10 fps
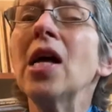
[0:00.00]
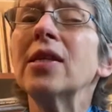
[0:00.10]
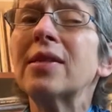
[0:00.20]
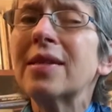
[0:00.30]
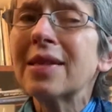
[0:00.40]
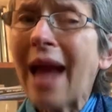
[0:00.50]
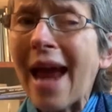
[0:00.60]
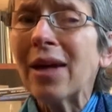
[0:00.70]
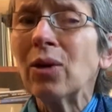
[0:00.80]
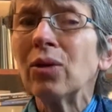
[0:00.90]

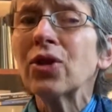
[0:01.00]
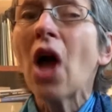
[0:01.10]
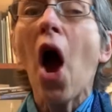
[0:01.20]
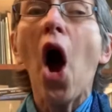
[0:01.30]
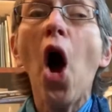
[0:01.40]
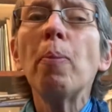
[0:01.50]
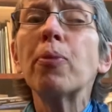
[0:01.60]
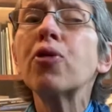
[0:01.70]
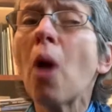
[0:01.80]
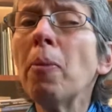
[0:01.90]
Scales are
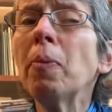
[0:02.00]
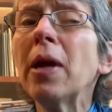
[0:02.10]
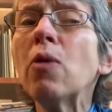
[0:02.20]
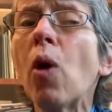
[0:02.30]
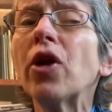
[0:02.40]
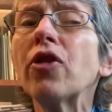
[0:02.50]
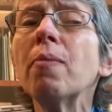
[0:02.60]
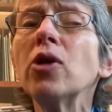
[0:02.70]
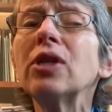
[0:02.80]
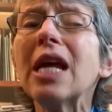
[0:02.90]
probably one of the most